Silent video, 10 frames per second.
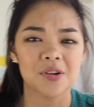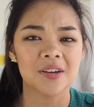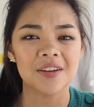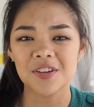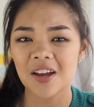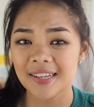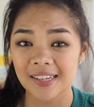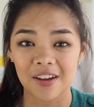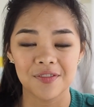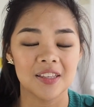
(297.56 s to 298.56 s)
if you guys
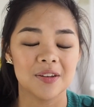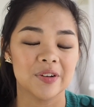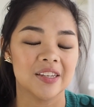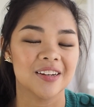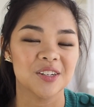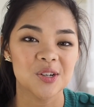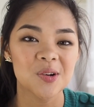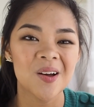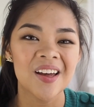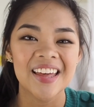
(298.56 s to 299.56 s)
are feeling really
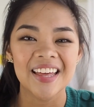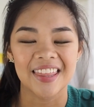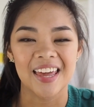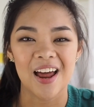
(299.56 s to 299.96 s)
unsure, then